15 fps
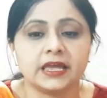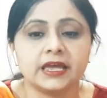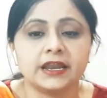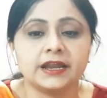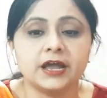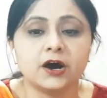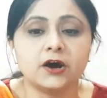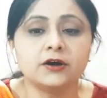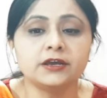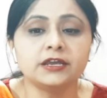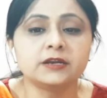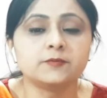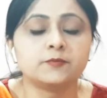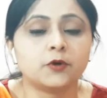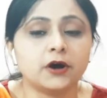Now
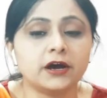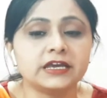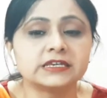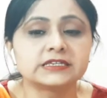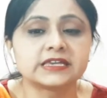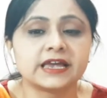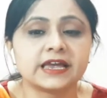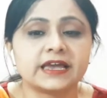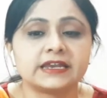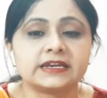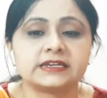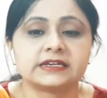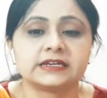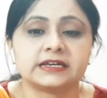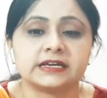in boy's
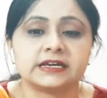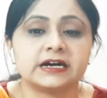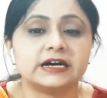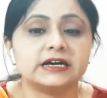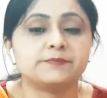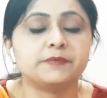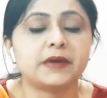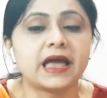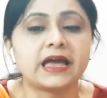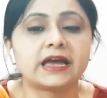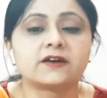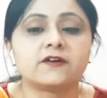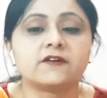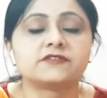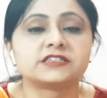hand, a
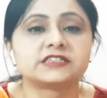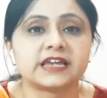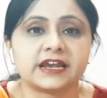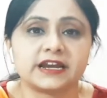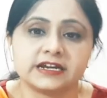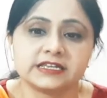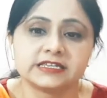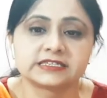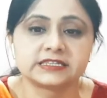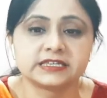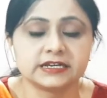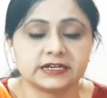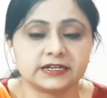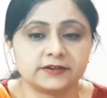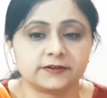bag of sand is
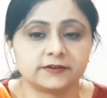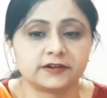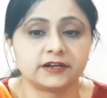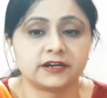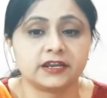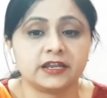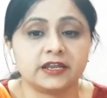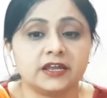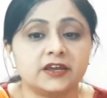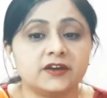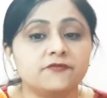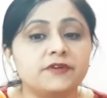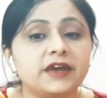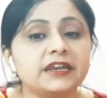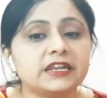there.
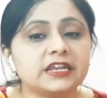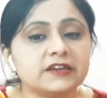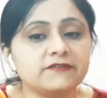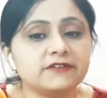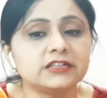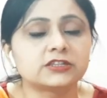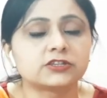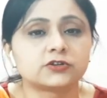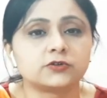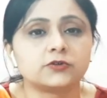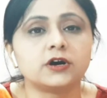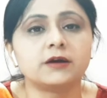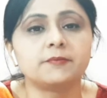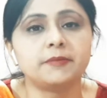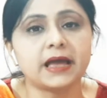When he will throw
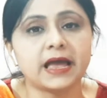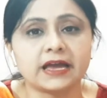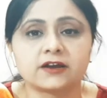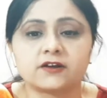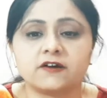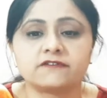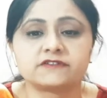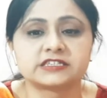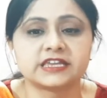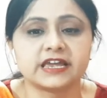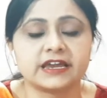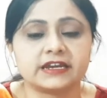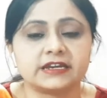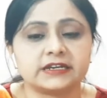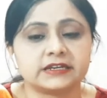a bag of
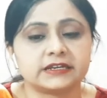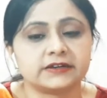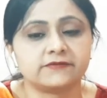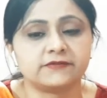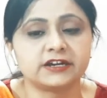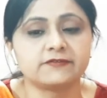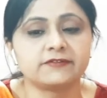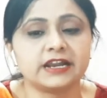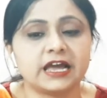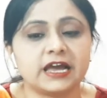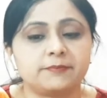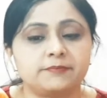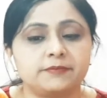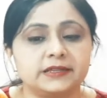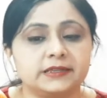sand, what will
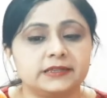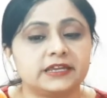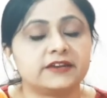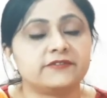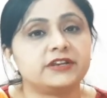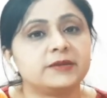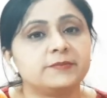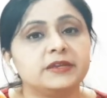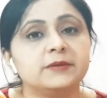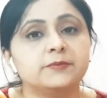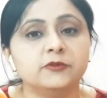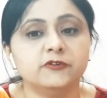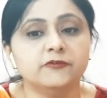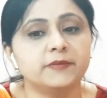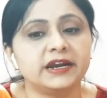happen? There will be
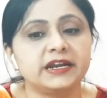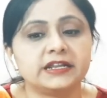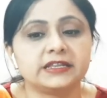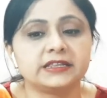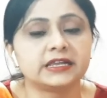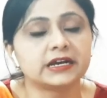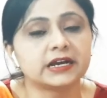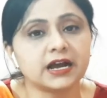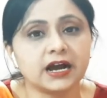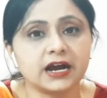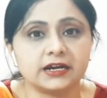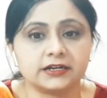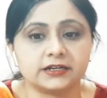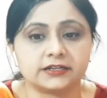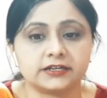movement in the
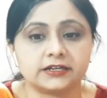cart.